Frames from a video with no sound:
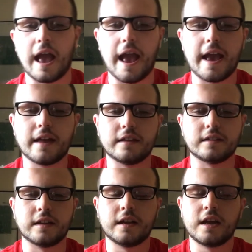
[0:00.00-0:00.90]
And
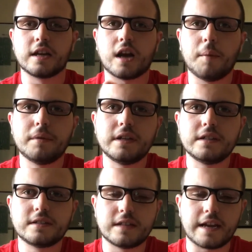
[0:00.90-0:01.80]

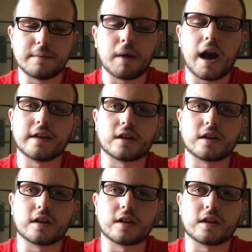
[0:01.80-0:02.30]
companies that he buys